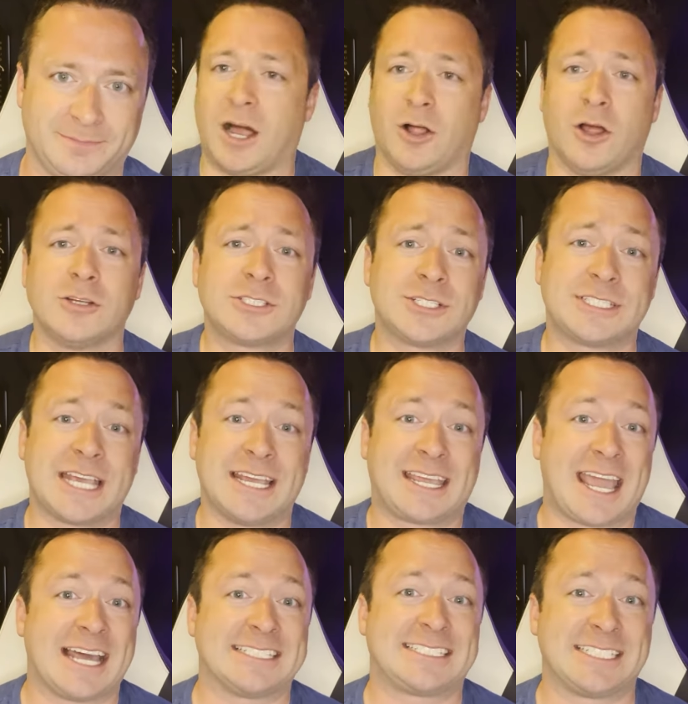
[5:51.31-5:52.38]
I'll also say a
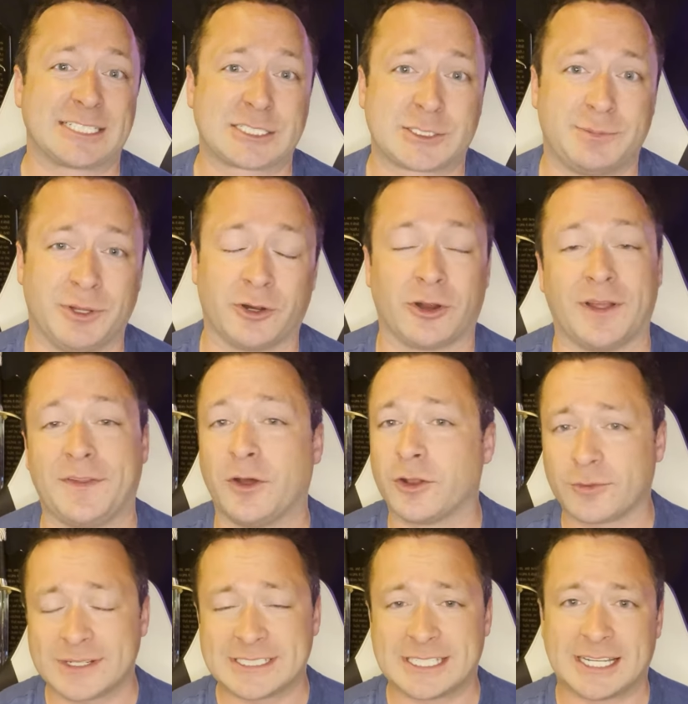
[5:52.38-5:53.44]
Cat 6 splitter, and the
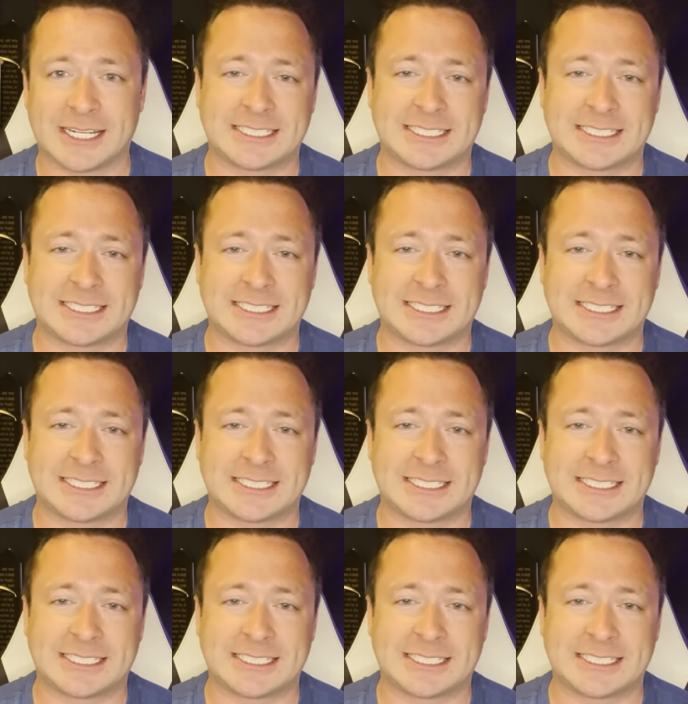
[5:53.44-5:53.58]
only reason that